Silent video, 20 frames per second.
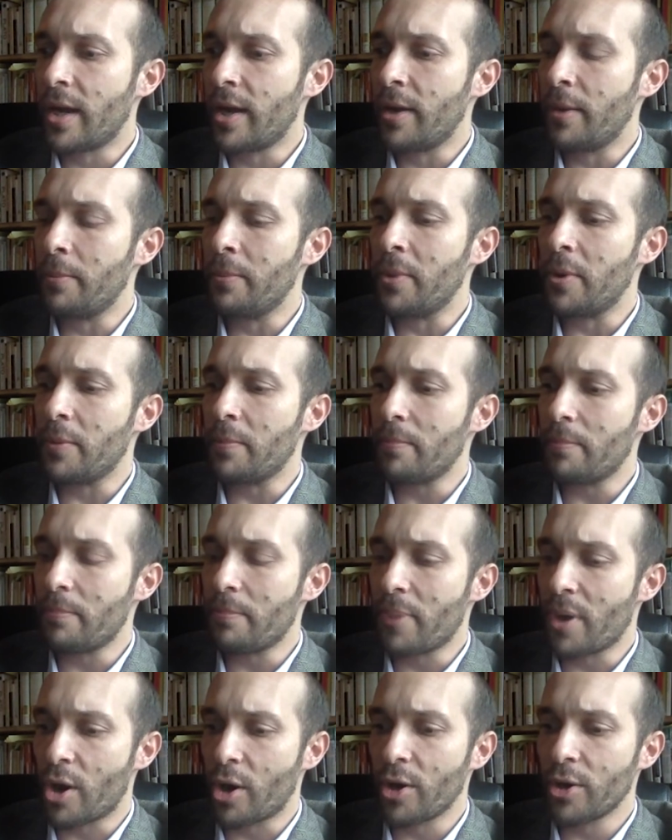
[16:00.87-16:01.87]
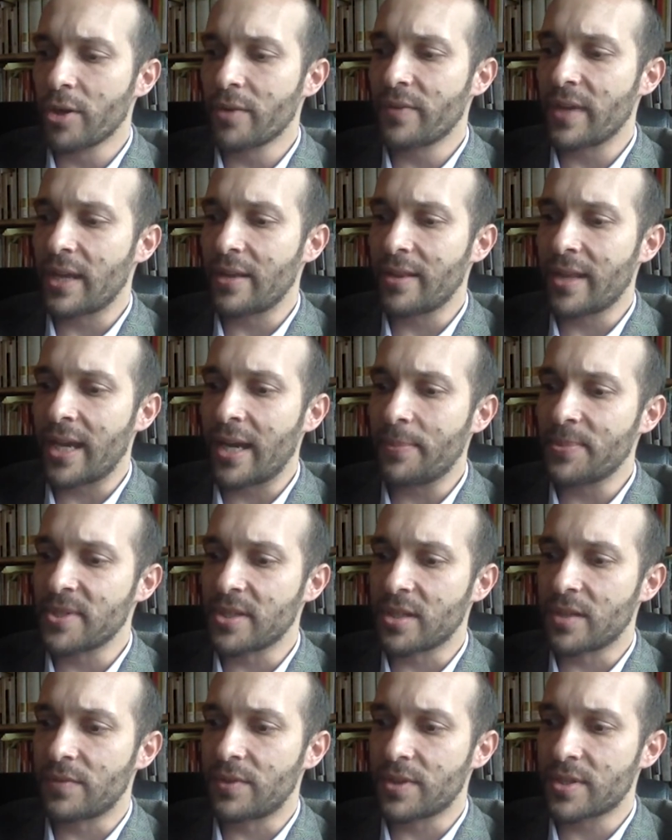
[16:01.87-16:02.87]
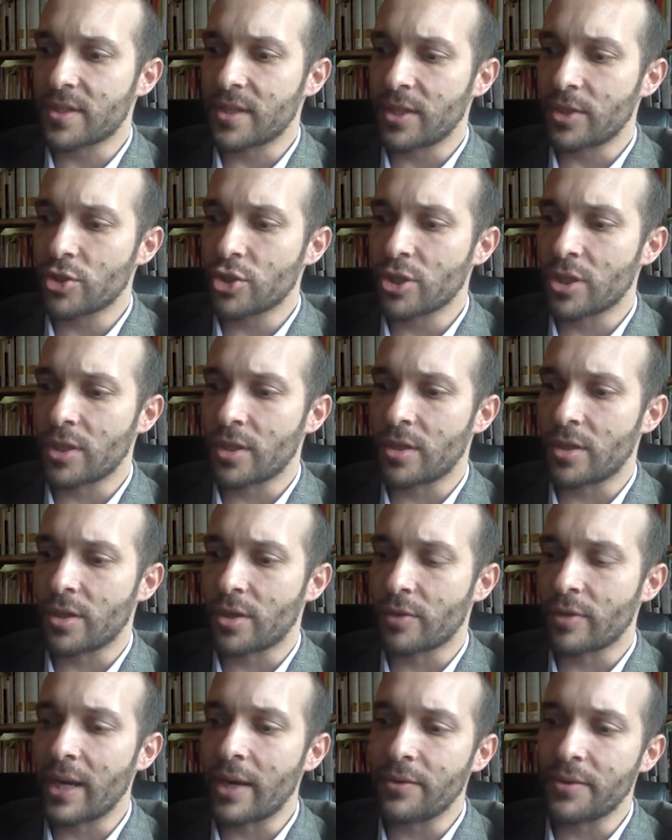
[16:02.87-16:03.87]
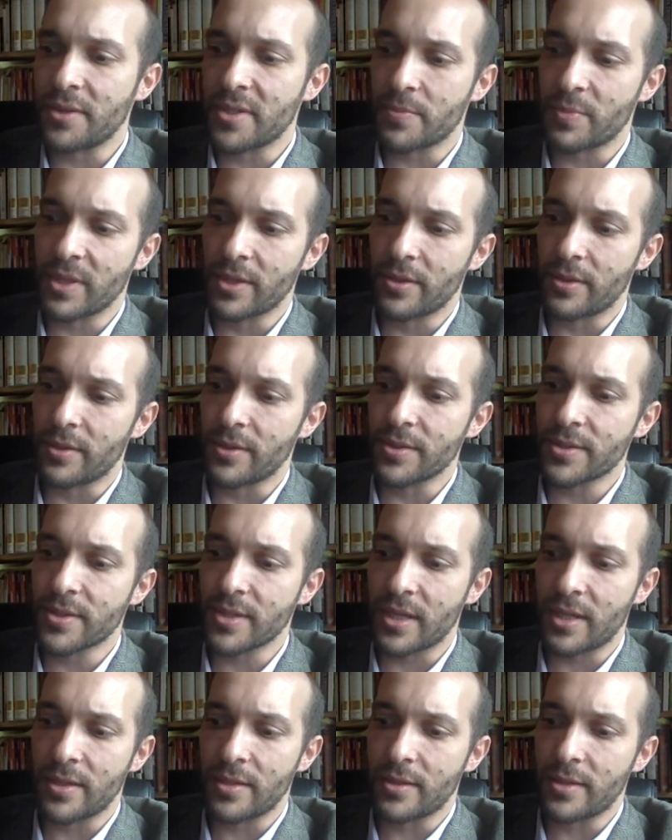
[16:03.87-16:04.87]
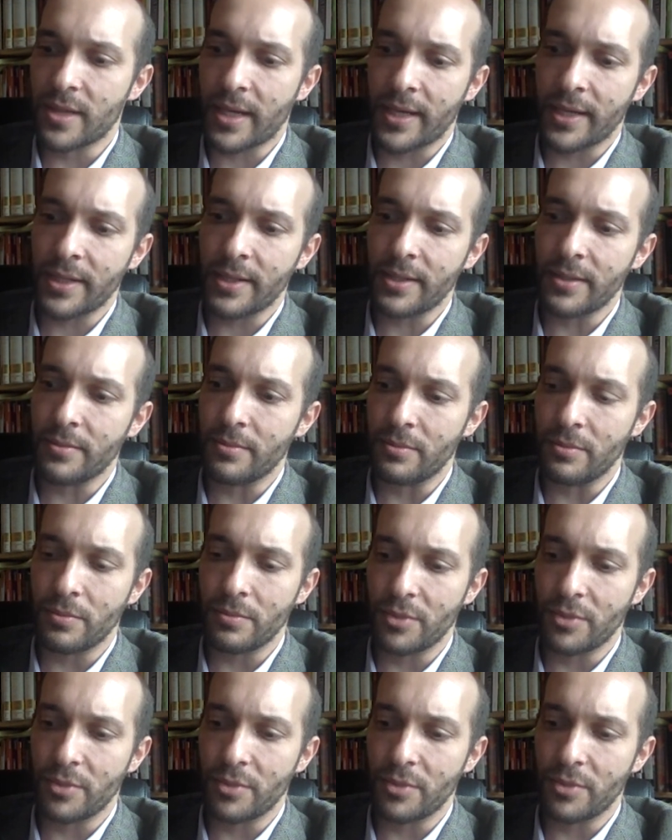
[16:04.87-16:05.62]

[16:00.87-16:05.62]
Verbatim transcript: Um, part of that lapsing of distinction around these bills, and I,